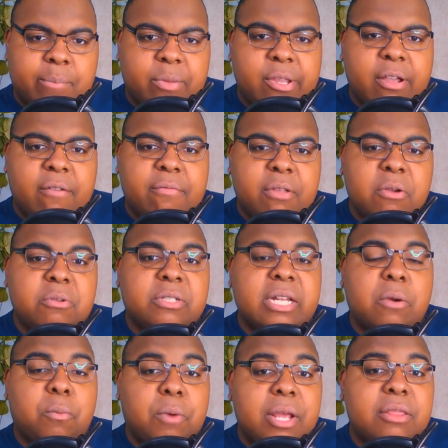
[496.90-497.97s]
of those
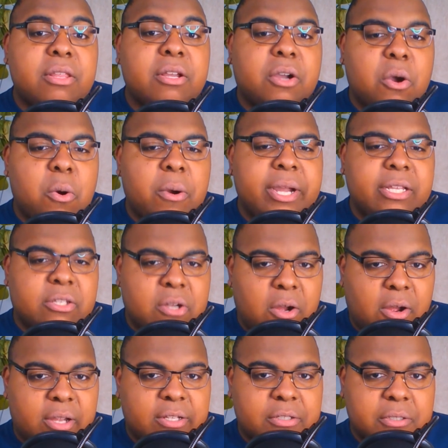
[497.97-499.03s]
that win the coin
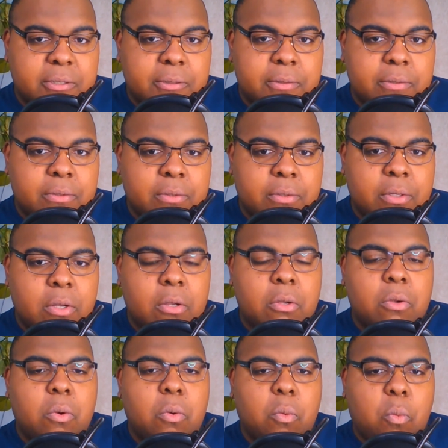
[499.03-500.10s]
toss
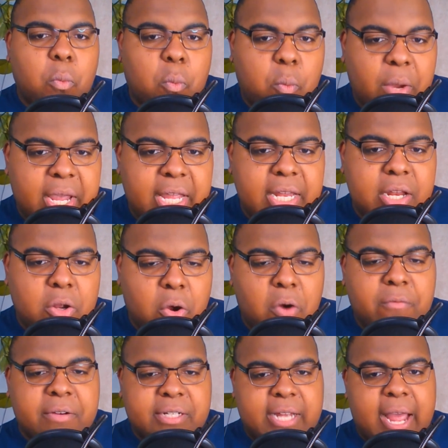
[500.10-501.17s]
win in
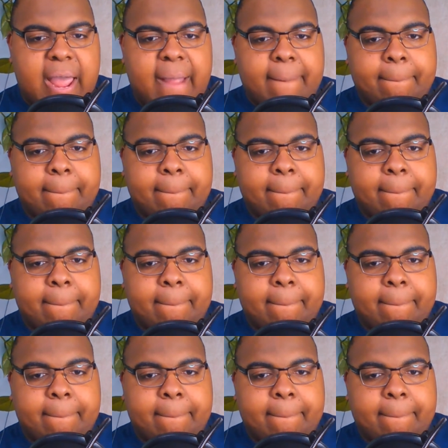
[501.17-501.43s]
overtime.